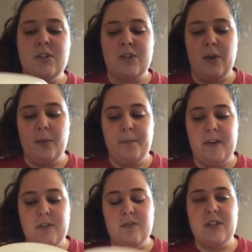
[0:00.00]
So
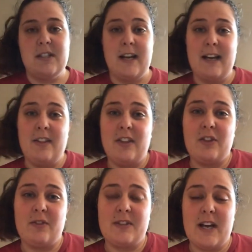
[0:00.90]
if you've decided that
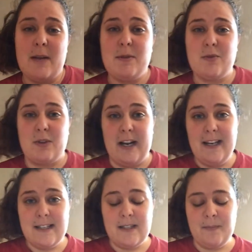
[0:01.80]
the time is
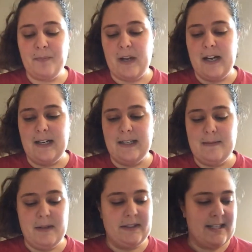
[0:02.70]
right,
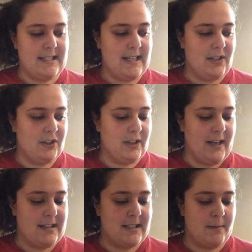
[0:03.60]
let's take a look
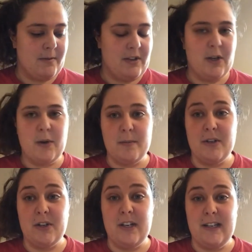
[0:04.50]
at some of the equipment
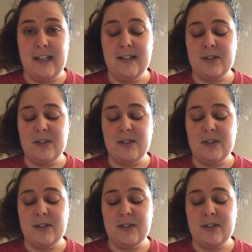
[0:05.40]
you're going to need.